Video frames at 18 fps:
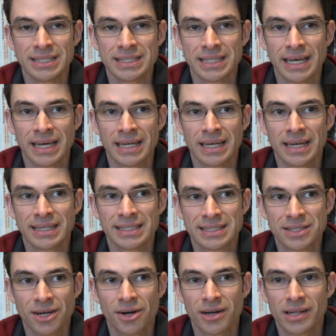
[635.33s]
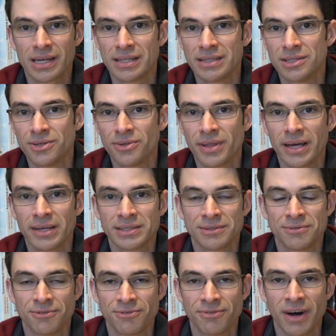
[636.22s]
is that I started in
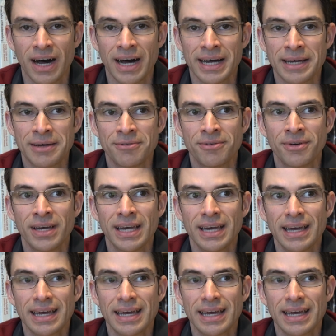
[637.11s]
2005